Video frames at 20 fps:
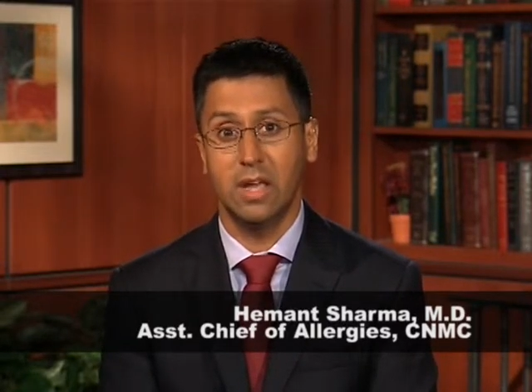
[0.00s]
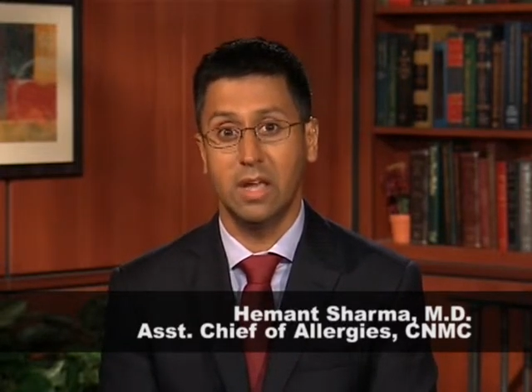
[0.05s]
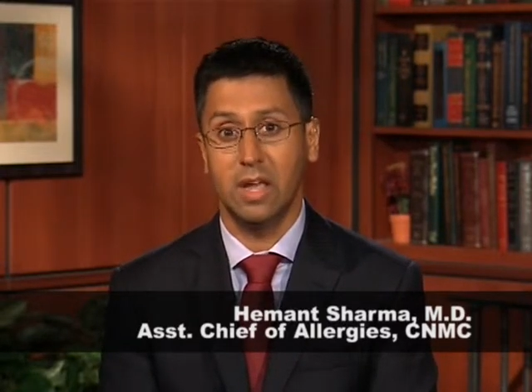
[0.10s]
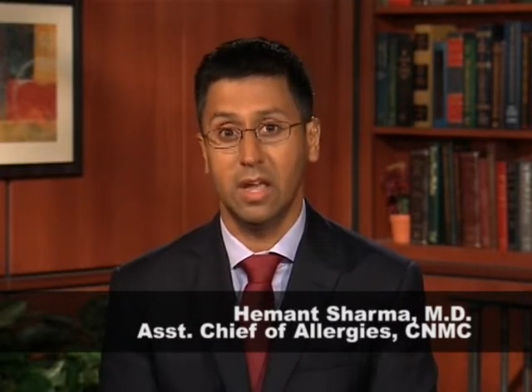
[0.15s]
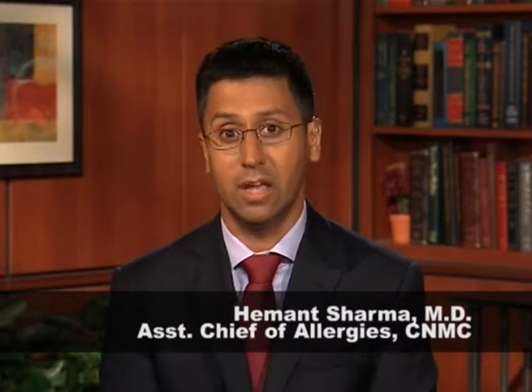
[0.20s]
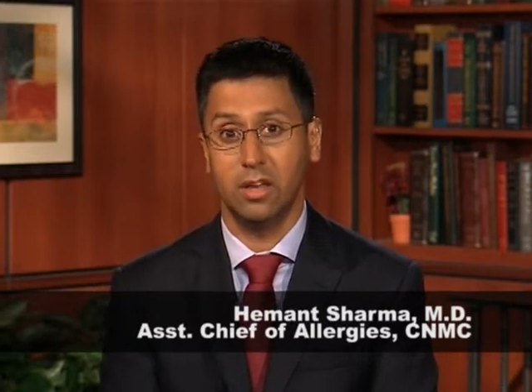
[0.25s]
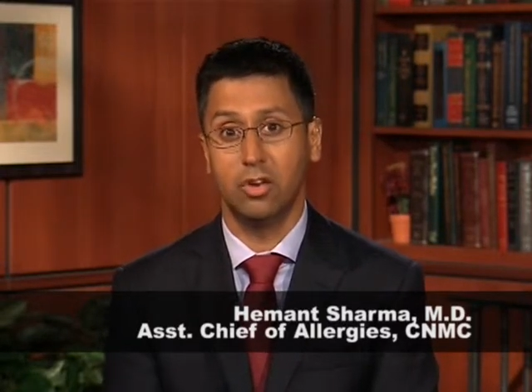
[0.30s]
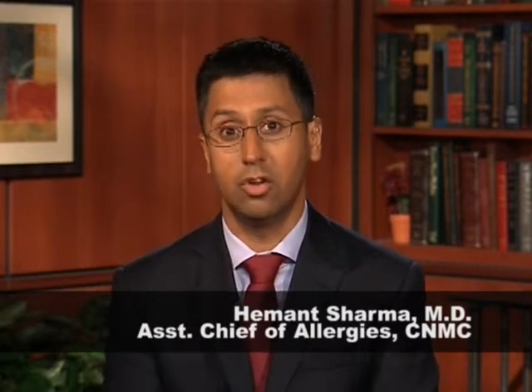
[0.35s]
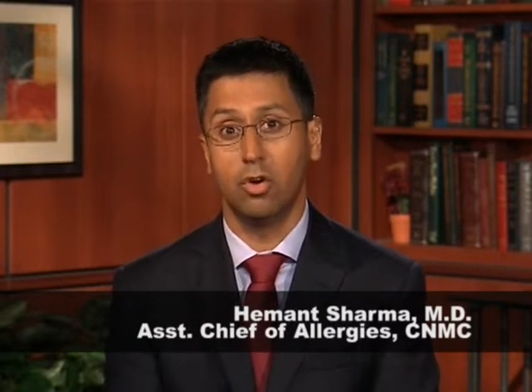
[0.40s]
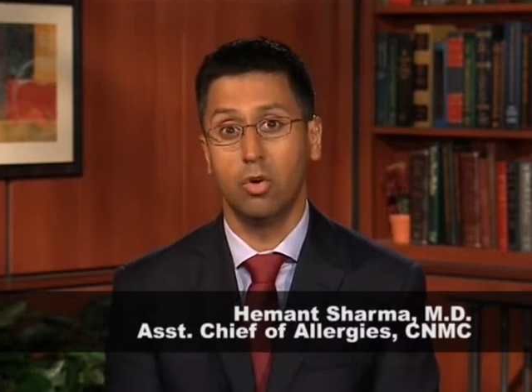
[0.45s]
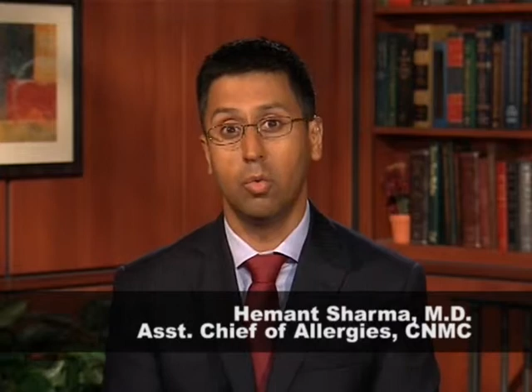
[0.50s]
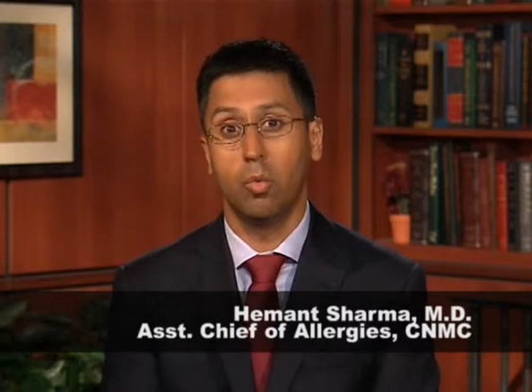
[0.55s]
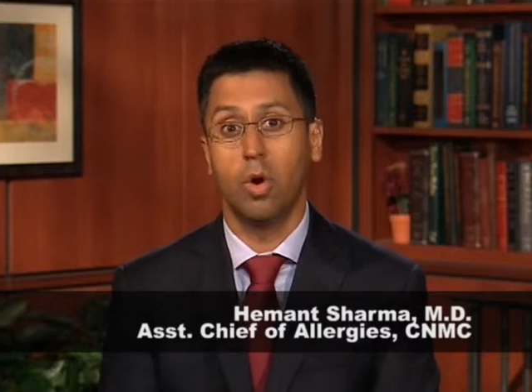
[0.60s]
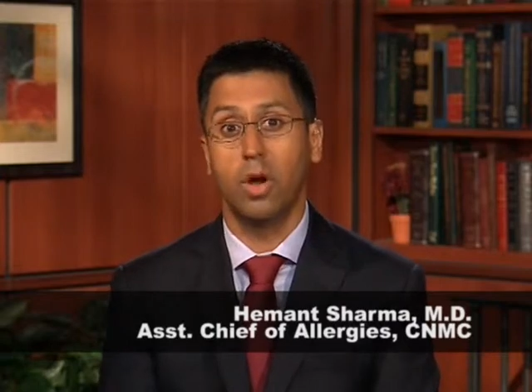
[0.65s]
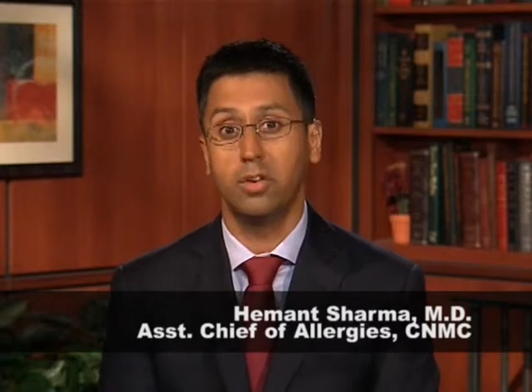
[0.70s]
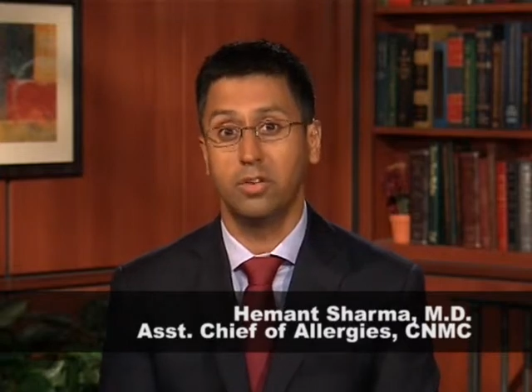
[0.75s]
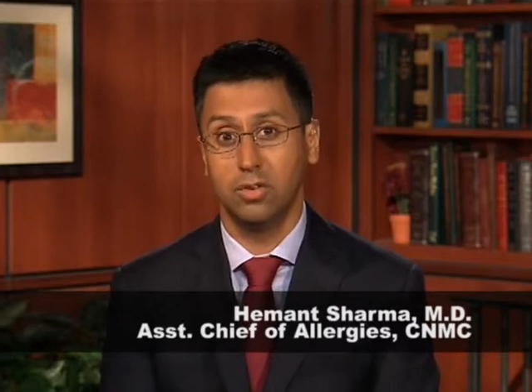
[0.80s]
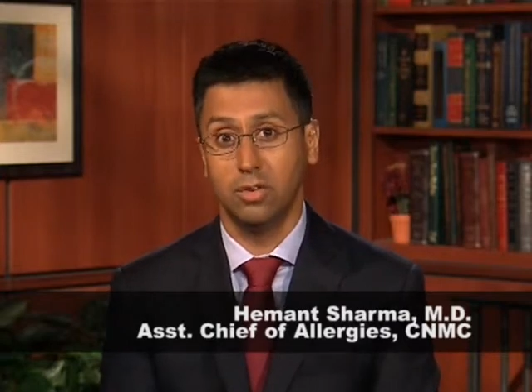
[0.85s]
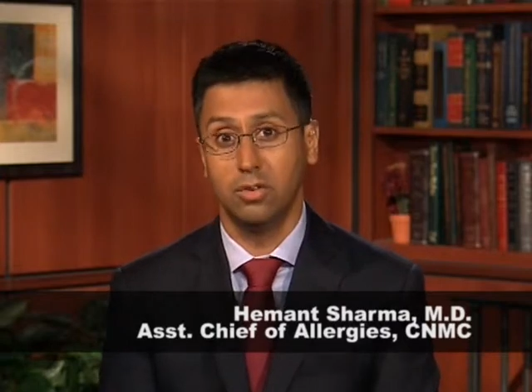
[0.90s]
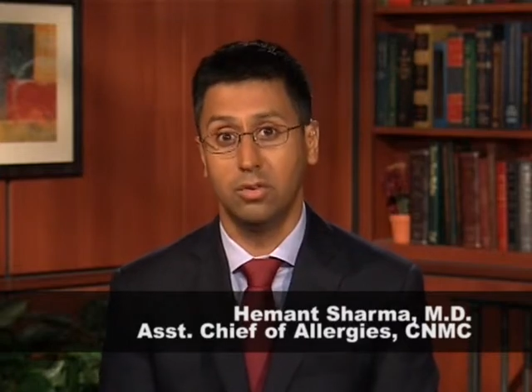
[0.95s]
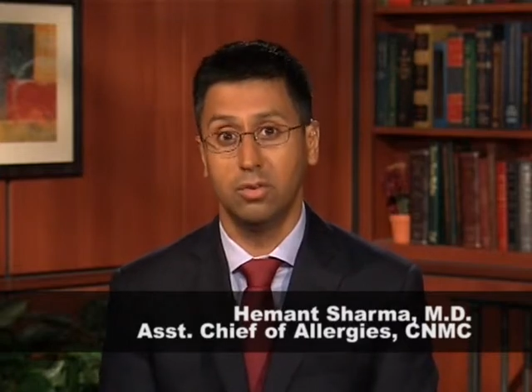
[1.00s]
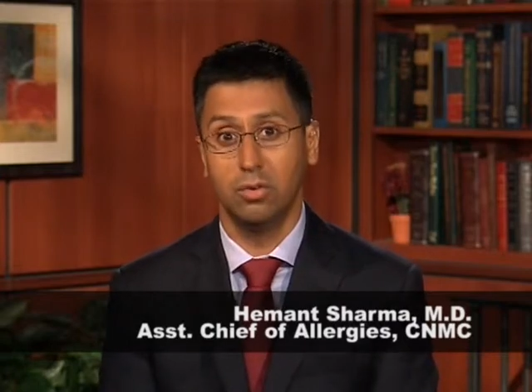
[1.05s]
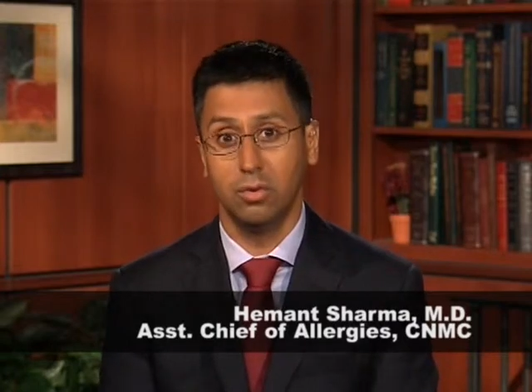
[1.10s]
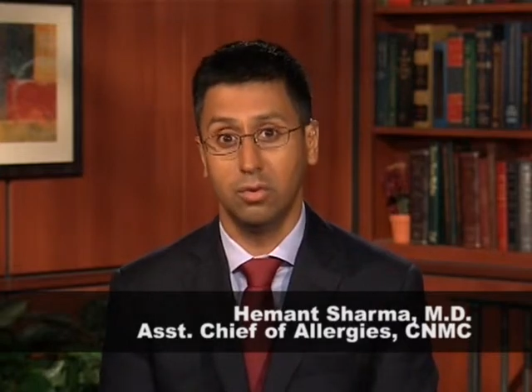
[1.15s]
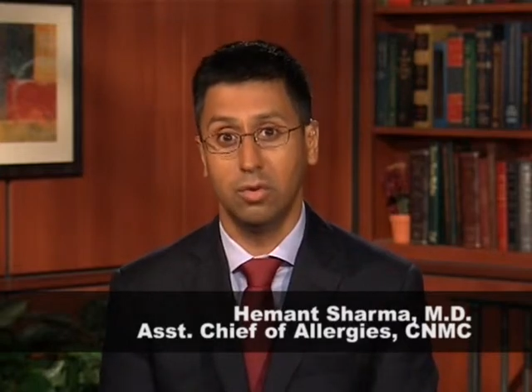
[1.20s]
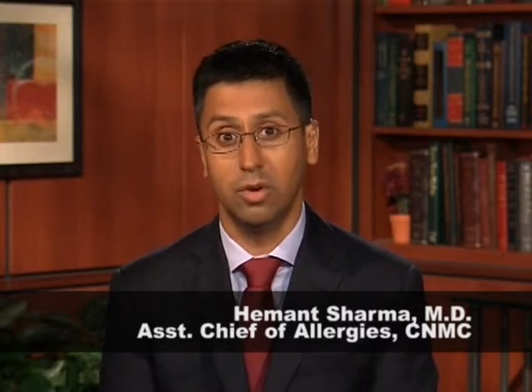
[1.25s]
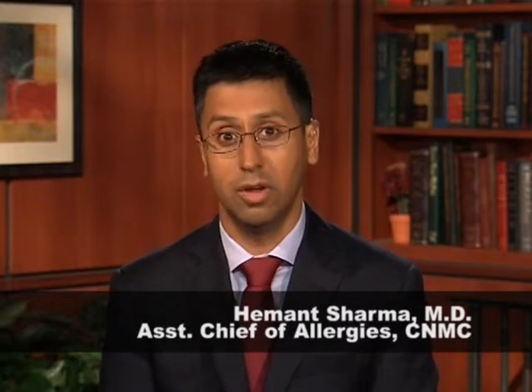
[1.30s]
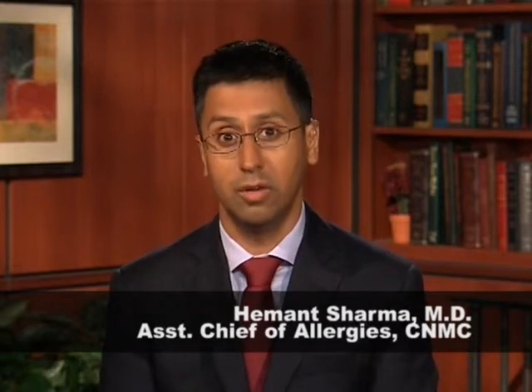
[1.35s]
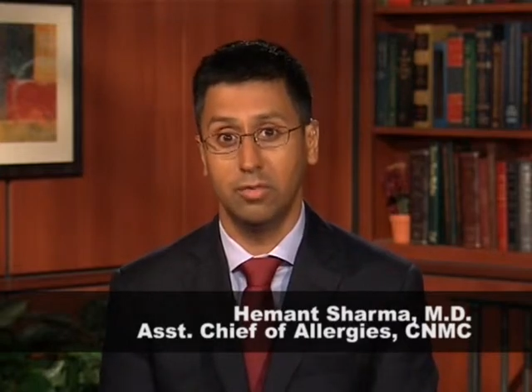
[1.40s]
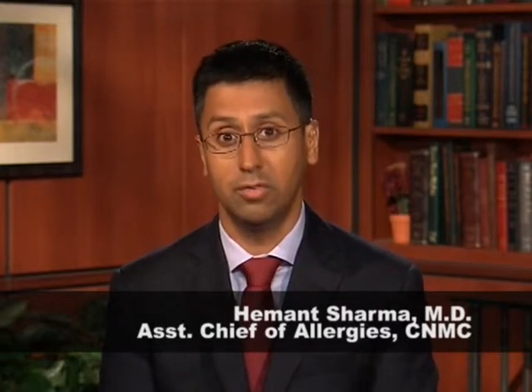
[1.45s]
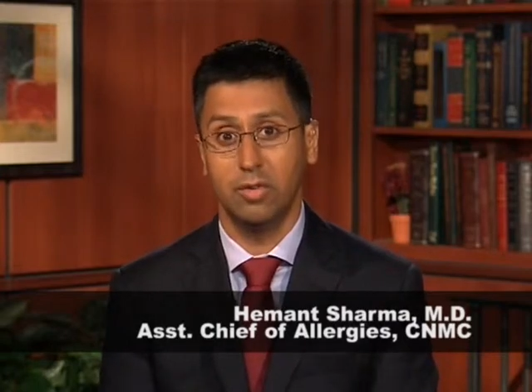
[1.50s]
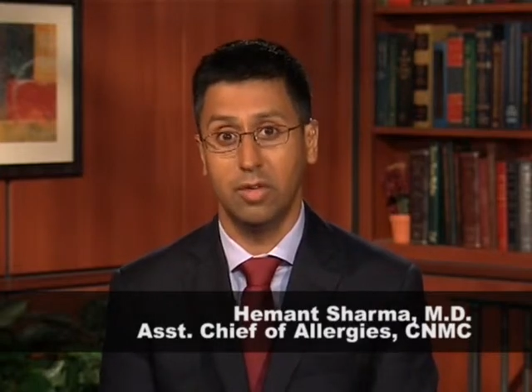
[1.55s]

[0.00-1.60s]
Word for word: and know what to do if,